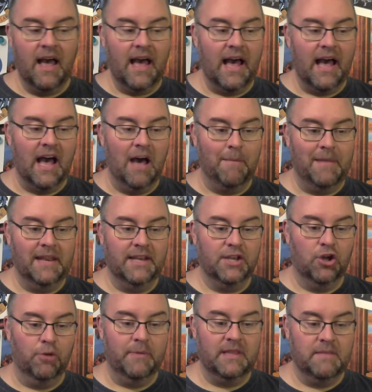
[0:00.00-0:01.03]
And it
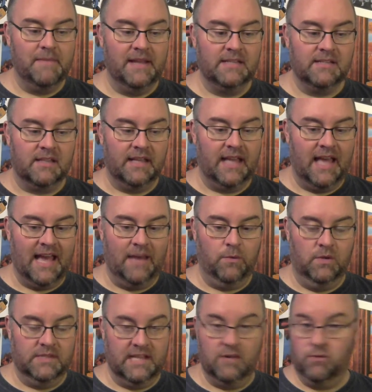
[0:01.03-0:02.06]
told me that basically I
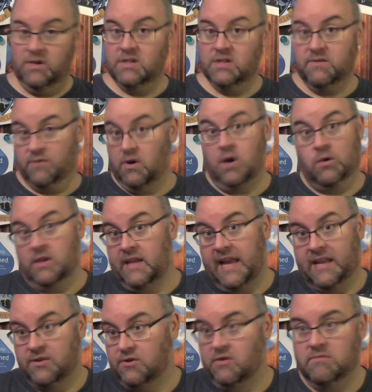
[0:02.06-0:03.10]
was at risk for colon
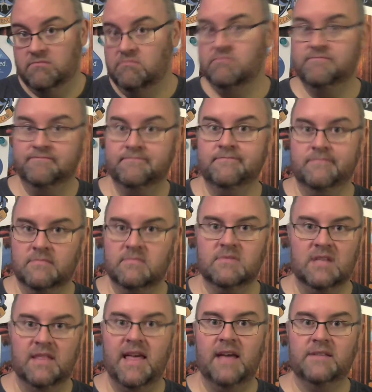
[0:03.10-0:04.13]
cancer.
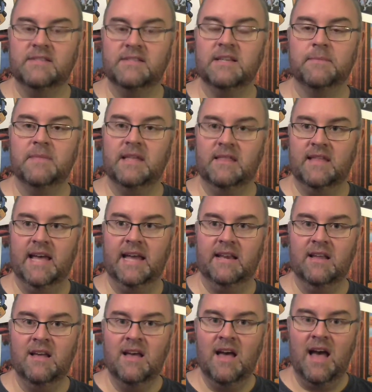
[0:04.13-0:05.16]
And that's something that
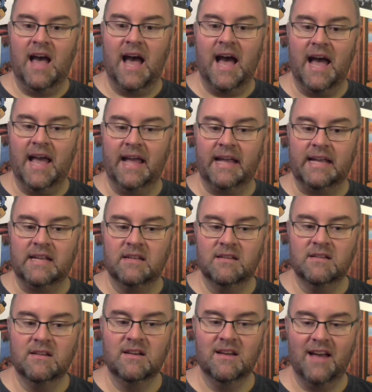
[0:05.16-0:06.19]
I
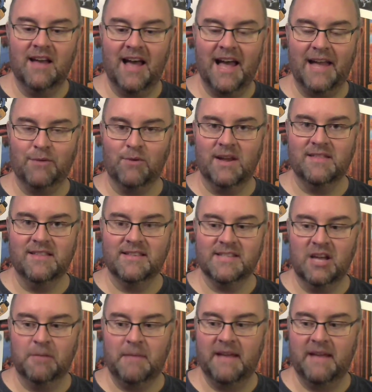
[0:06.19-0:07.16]
read this on my